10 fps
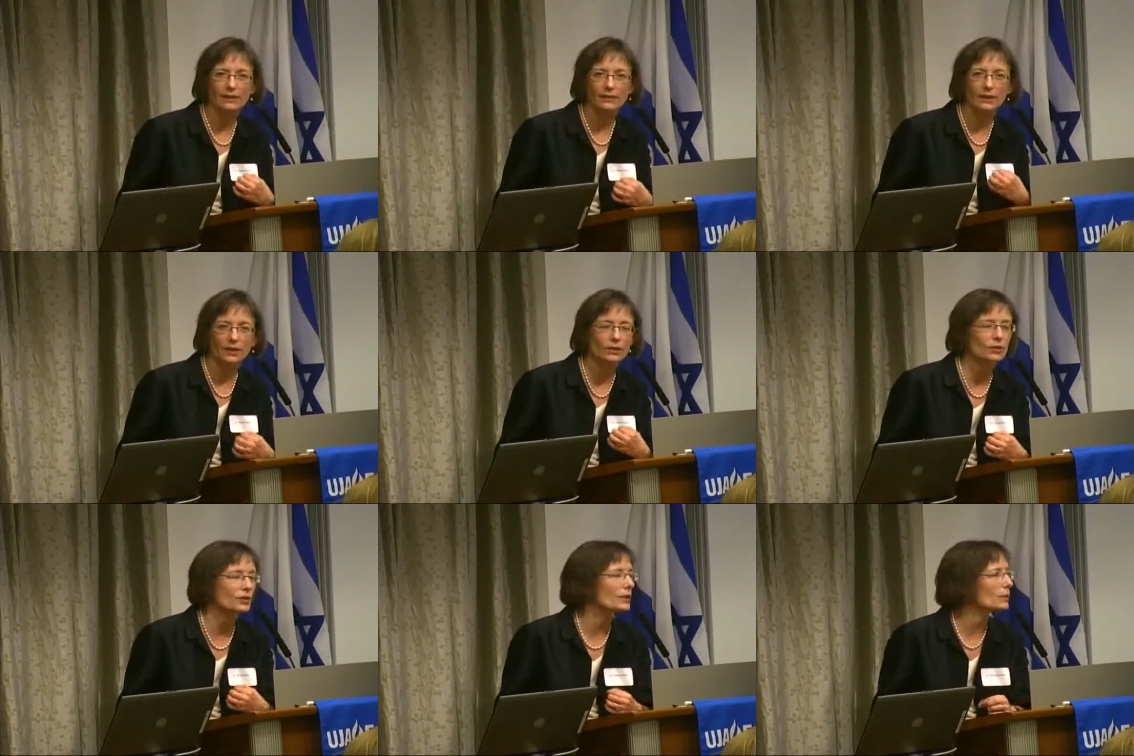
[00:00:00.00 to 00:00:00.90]
of the
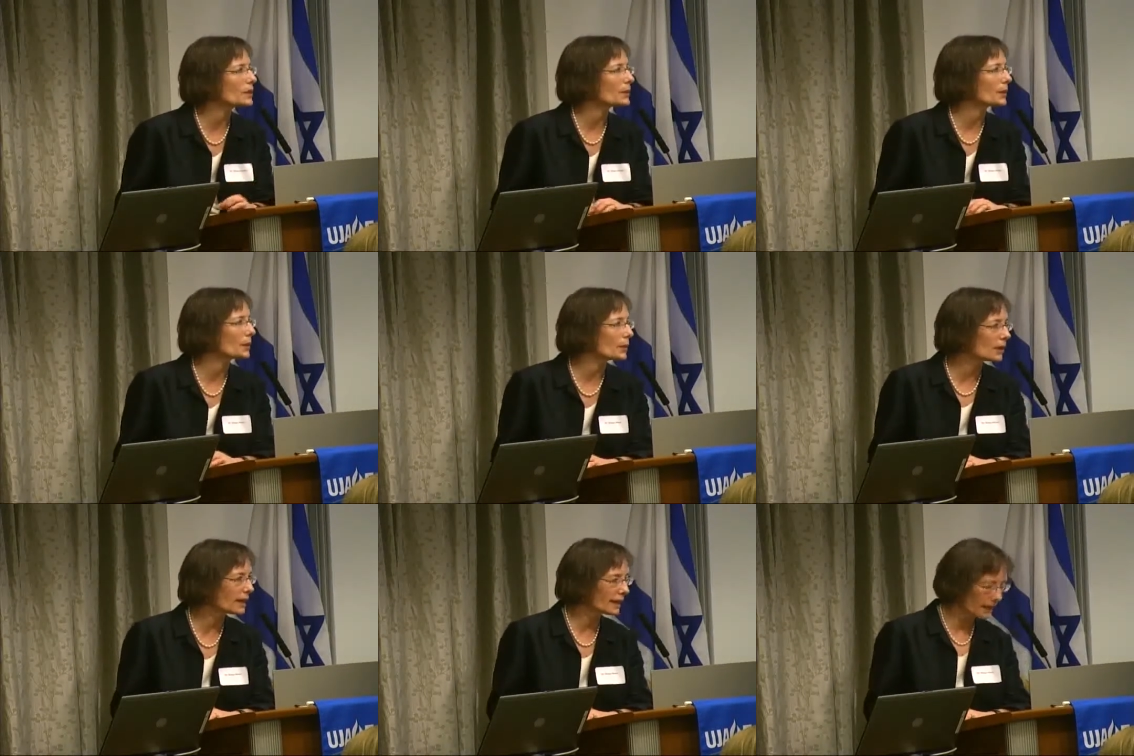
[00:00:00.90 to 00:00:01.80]
cultures in which we were
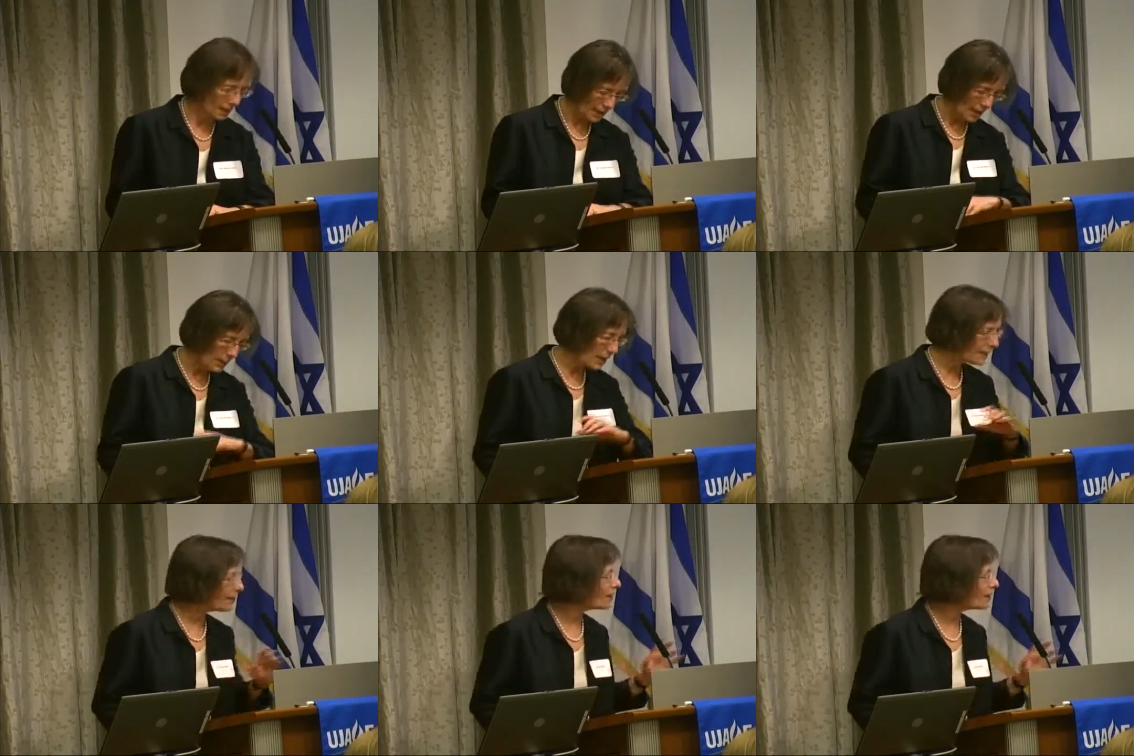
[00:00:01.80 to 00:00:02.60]
working. But in